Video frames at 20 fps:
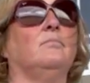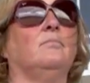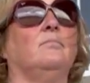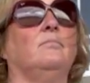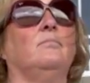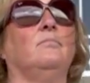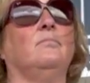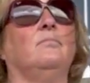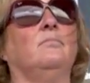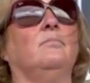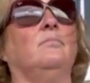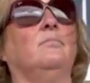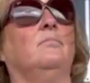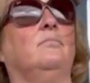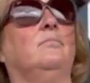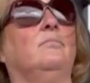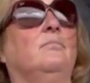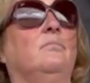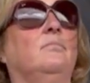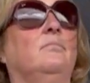
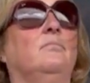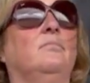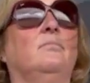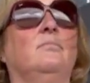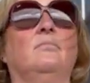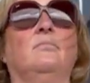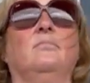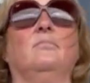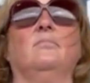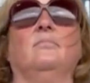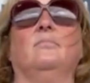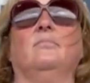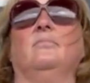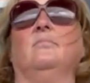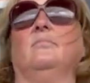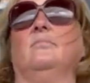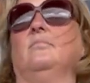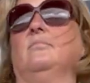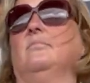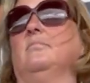
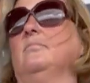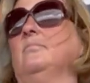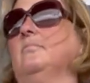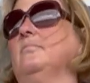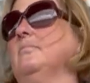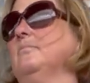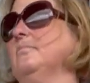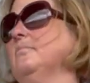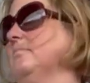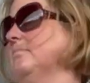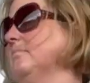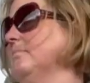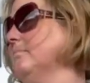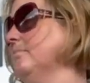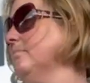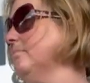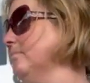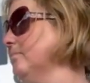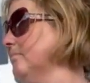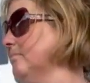
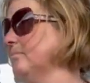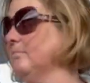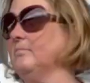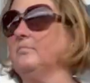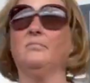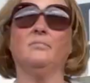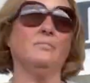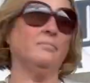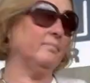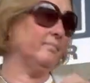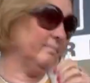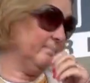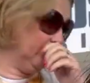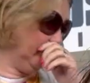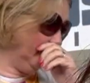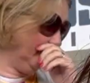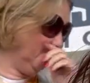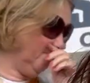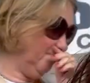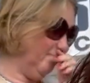
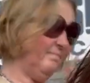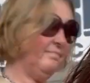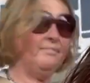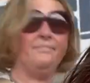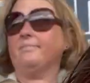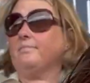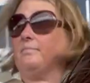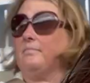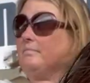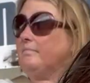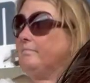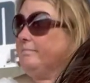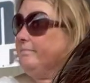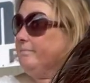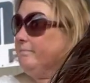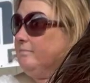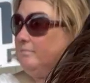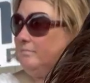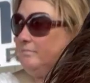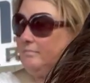
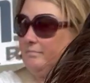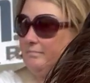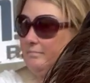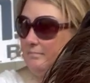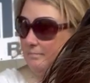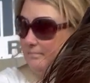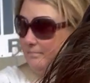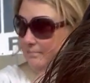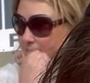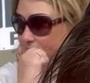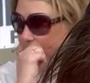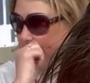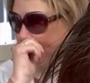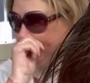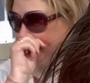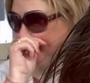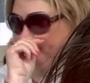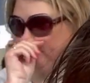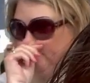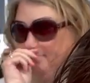
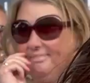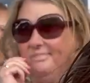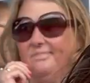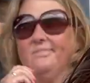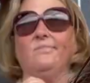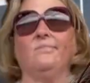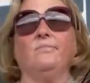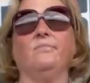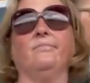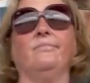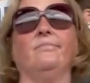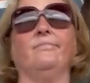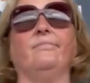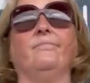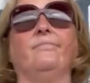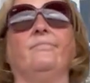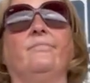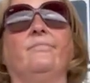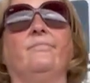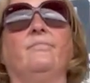
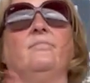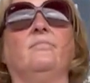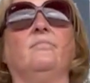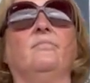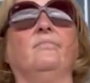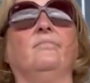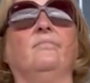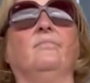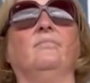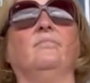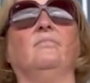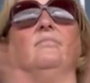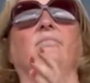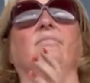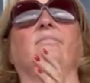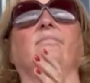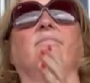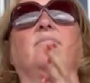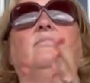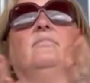No words are spoken by the person on screen.